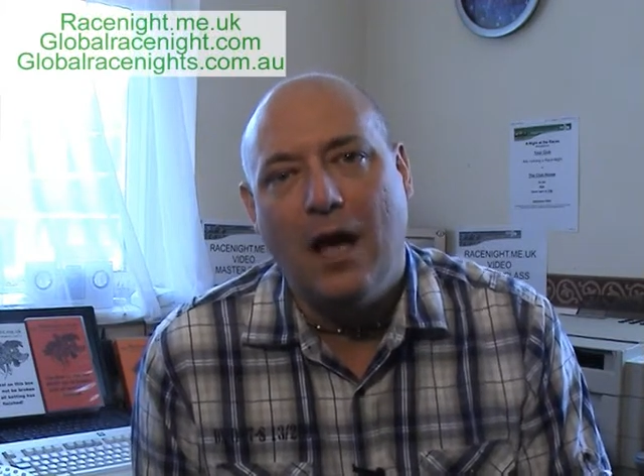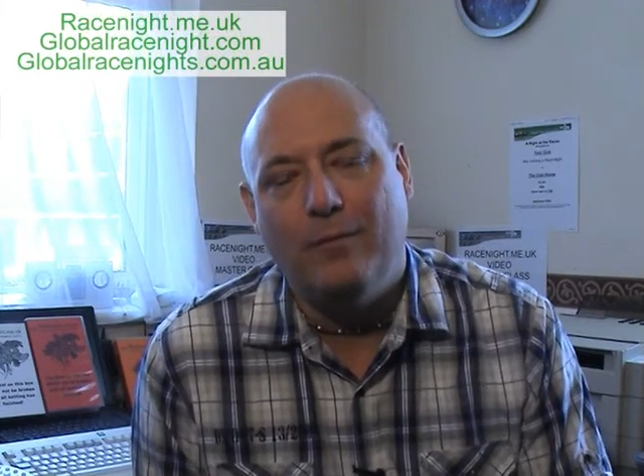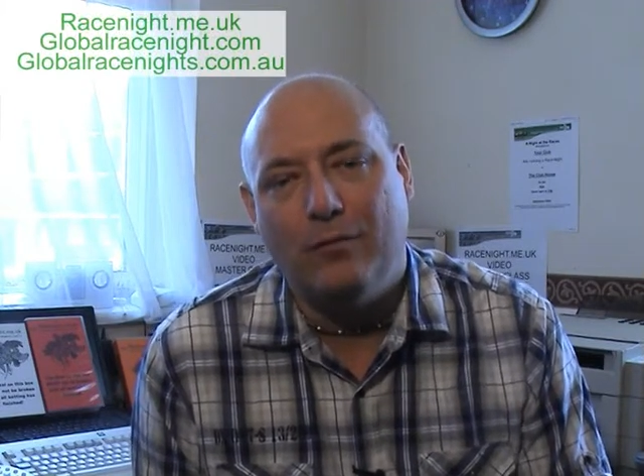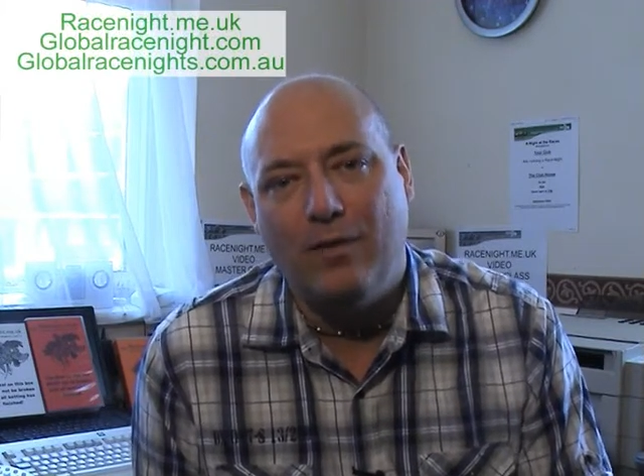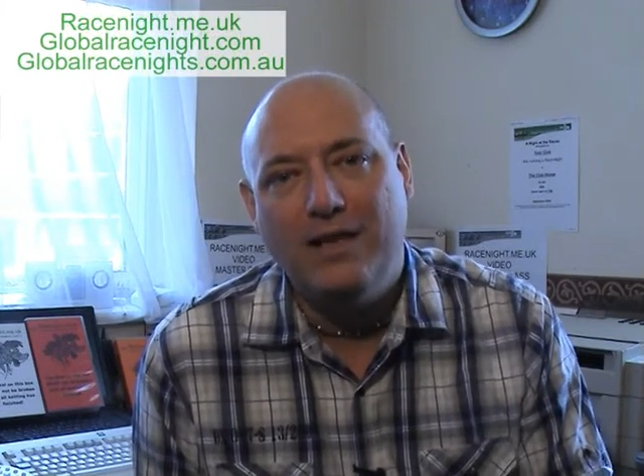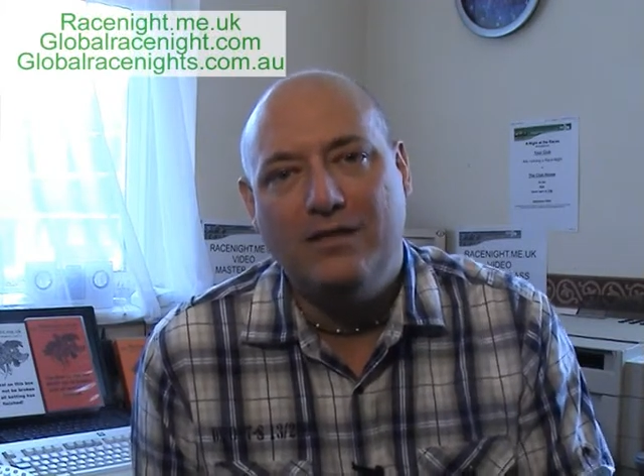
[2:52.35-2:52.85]

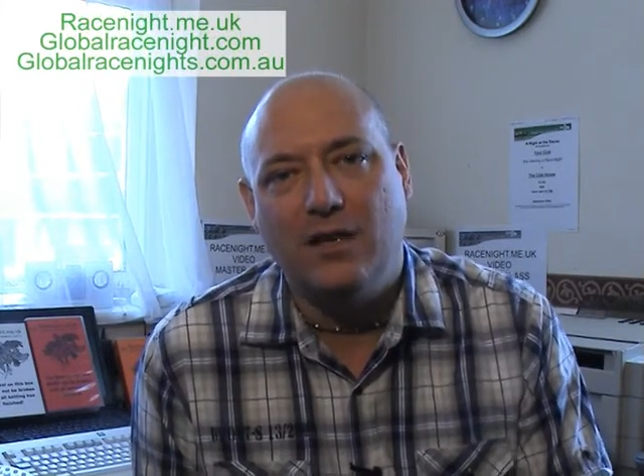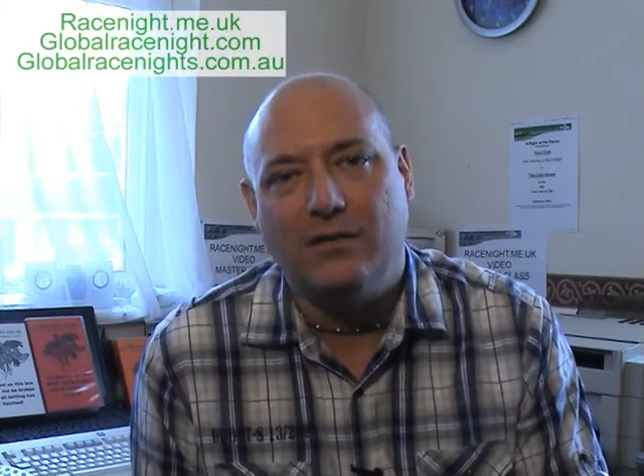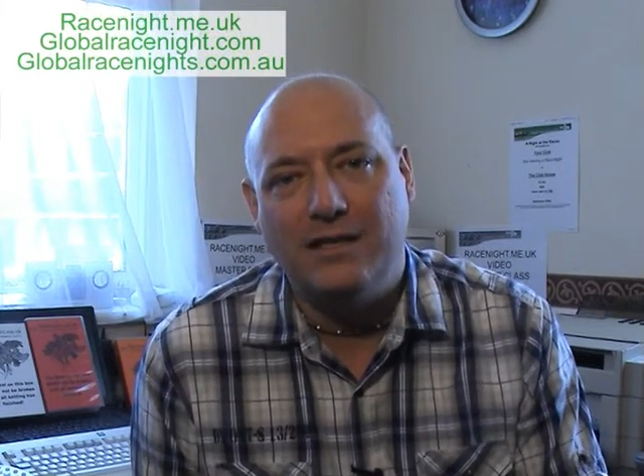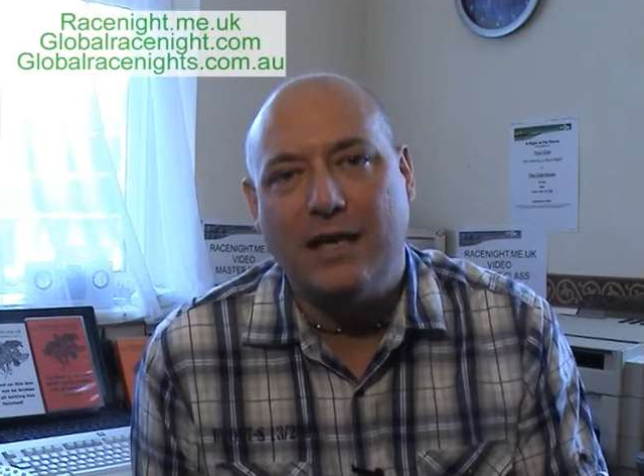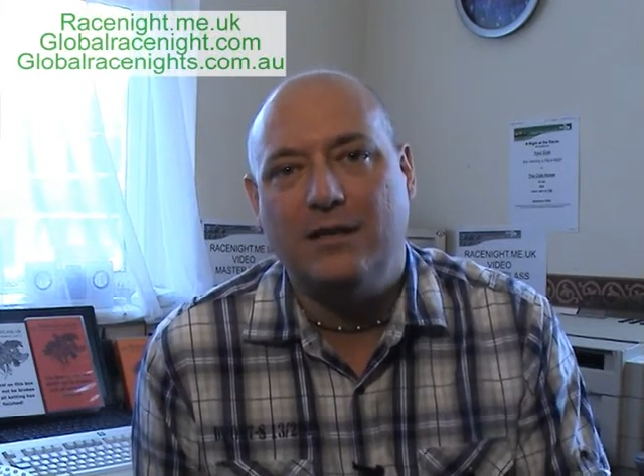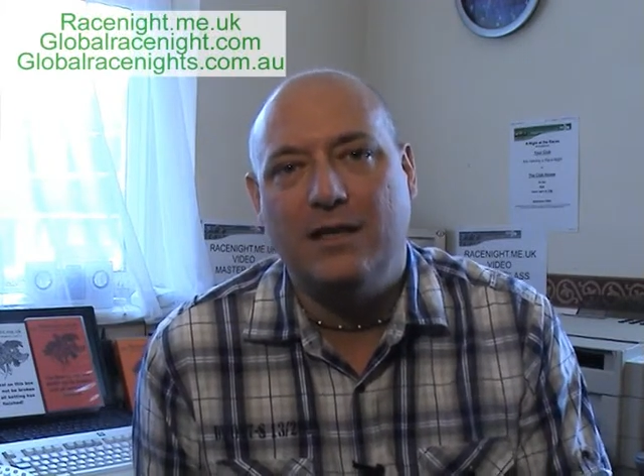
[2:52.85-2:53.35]
the race
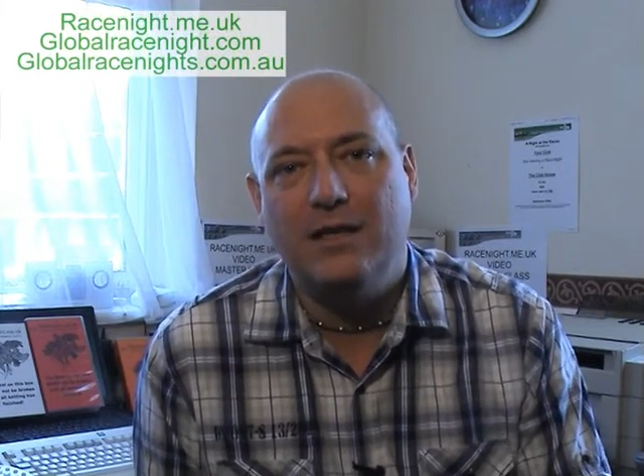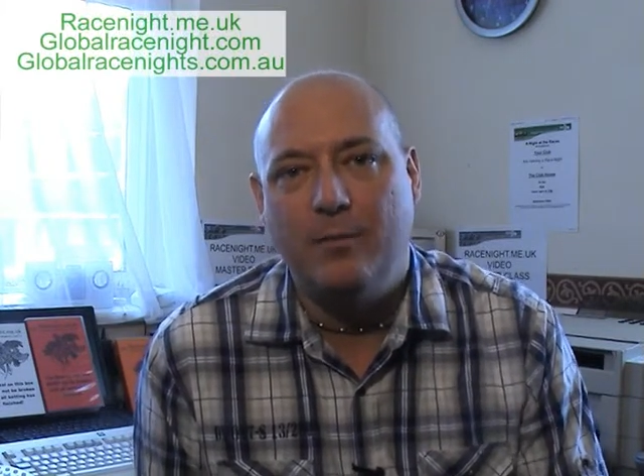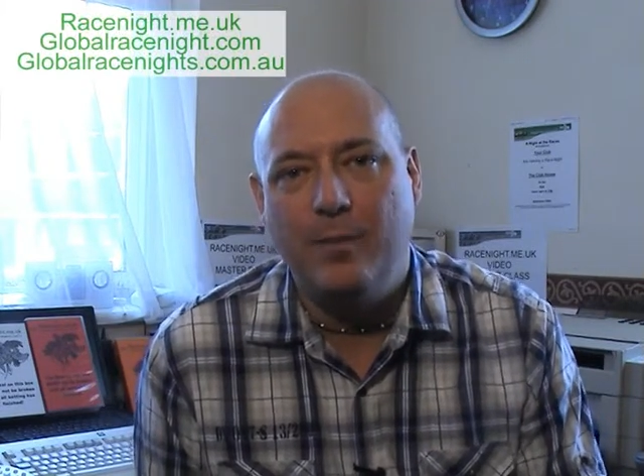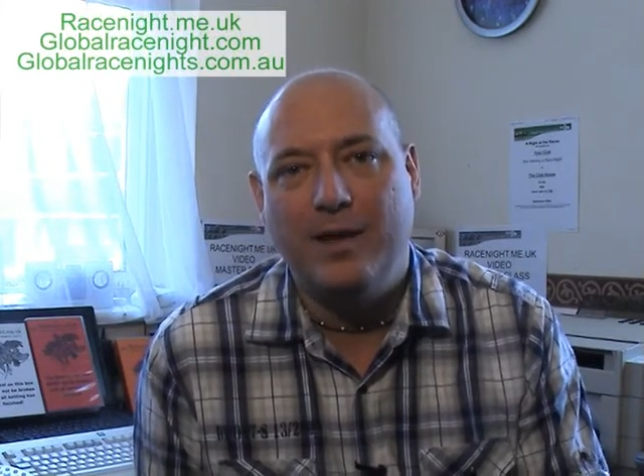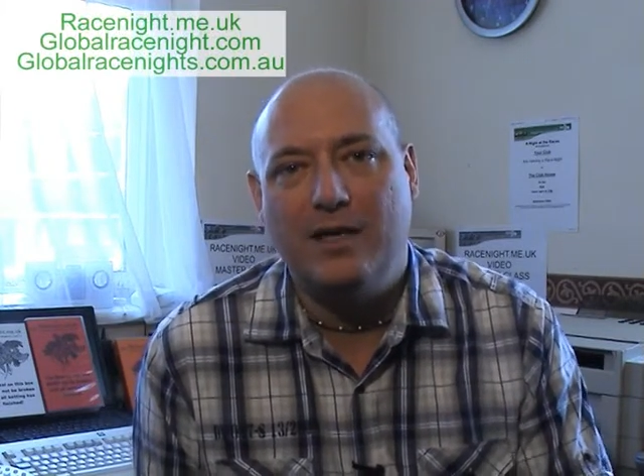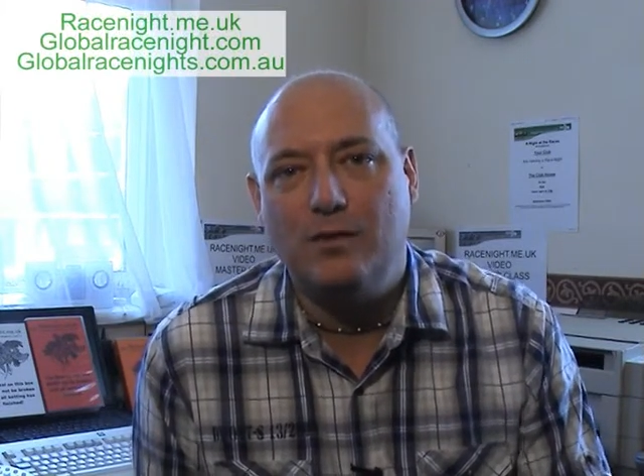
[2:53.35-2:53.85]
card's actually the
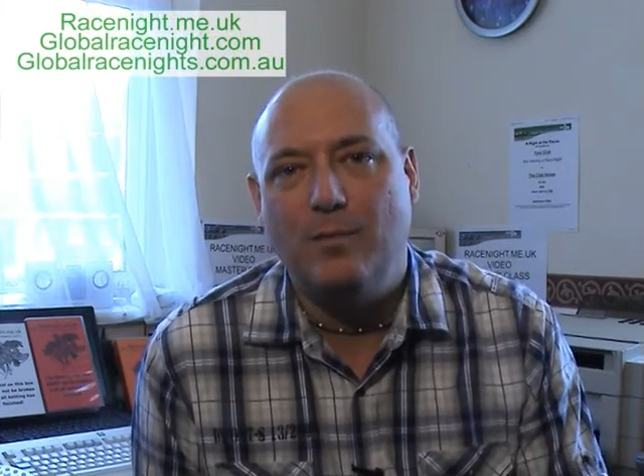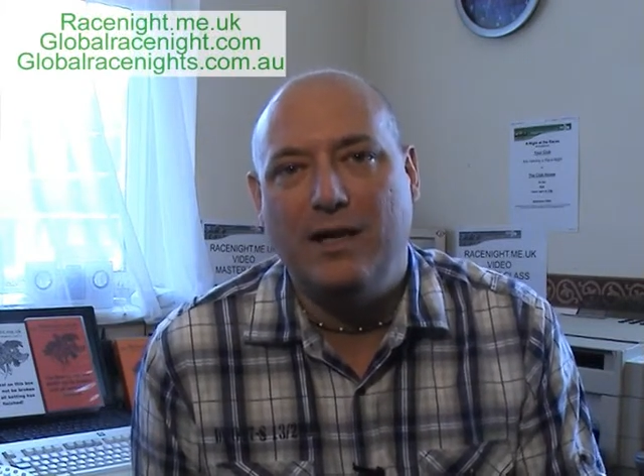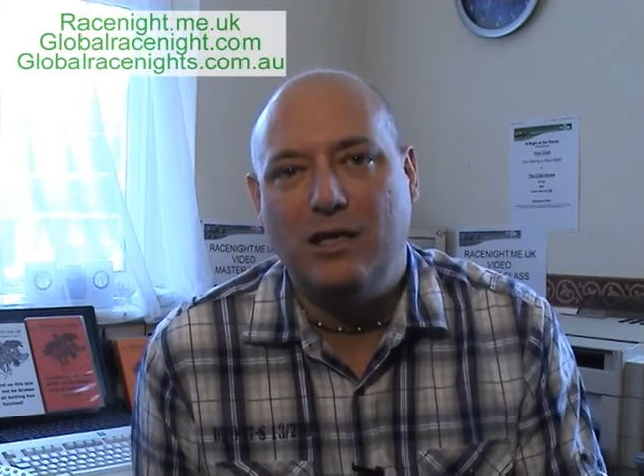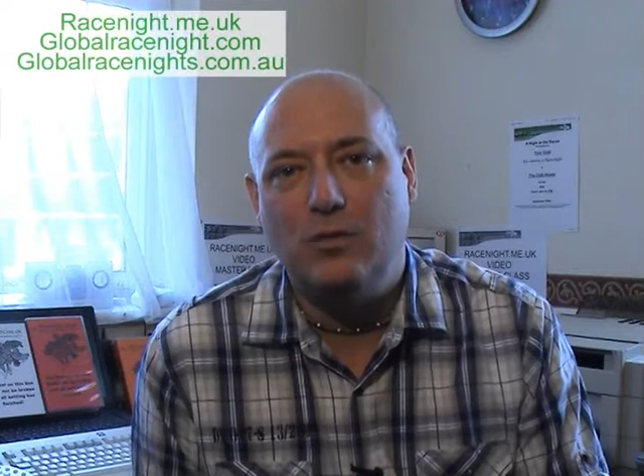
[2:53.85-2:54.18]
biggest money